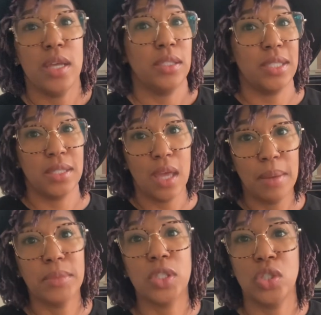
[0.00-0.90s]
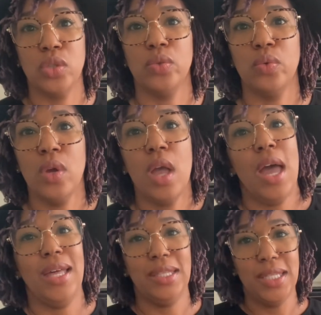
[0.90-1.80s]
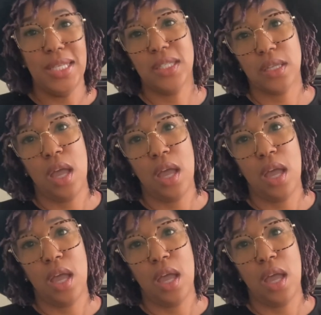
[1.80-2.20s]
some two, at least